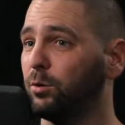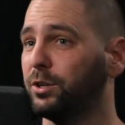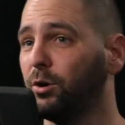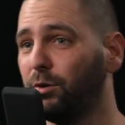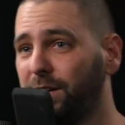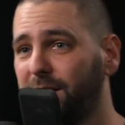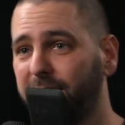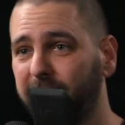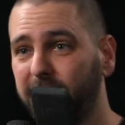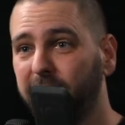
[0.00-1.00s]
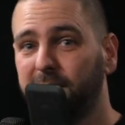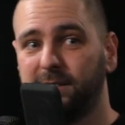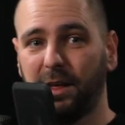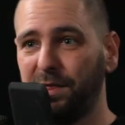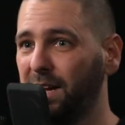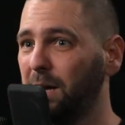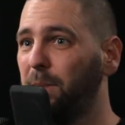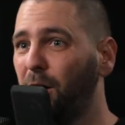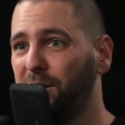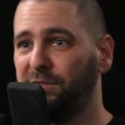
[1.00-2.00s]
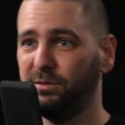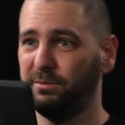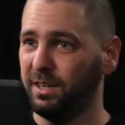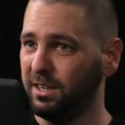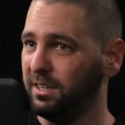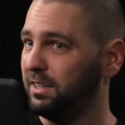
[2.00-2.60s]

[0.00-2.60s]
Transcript: or they already did something about it from in a,